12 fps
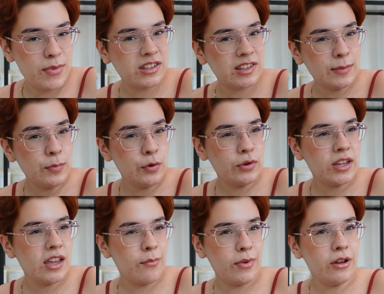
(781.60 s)
a bit
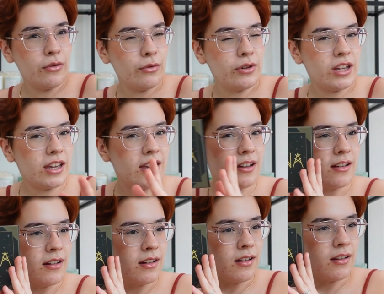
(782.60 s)
spooky, a bit ooky.
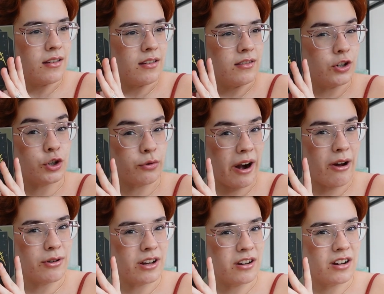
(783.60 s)
The
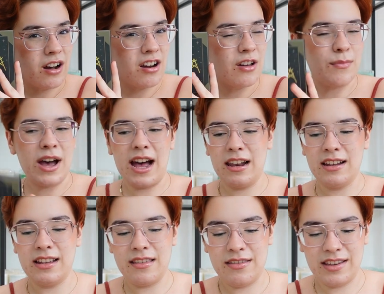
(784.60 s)
Shroud Arcana
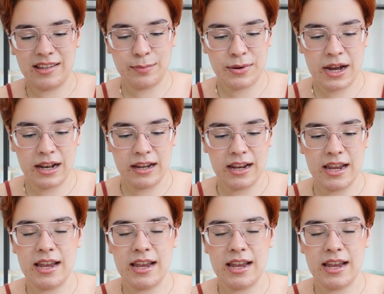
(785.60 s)
palette. This palette